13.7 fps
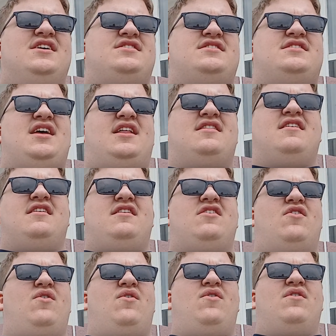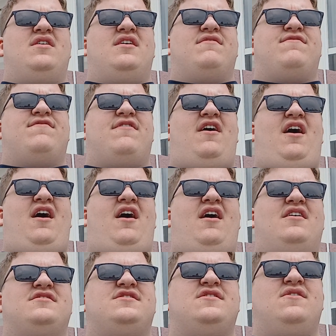Said the
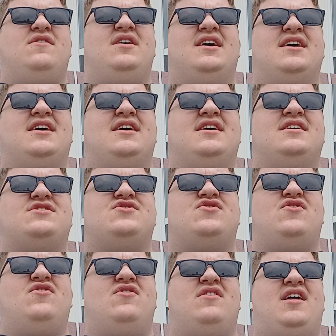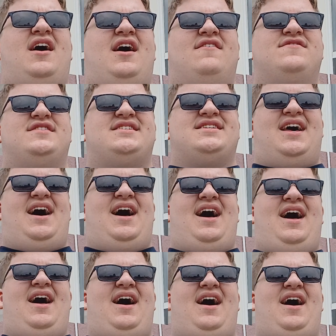unicorn to his true love's
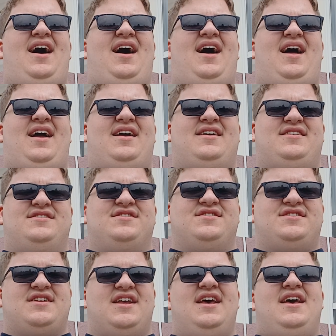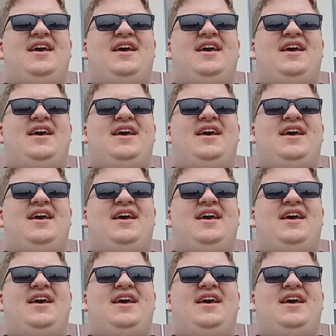eyes.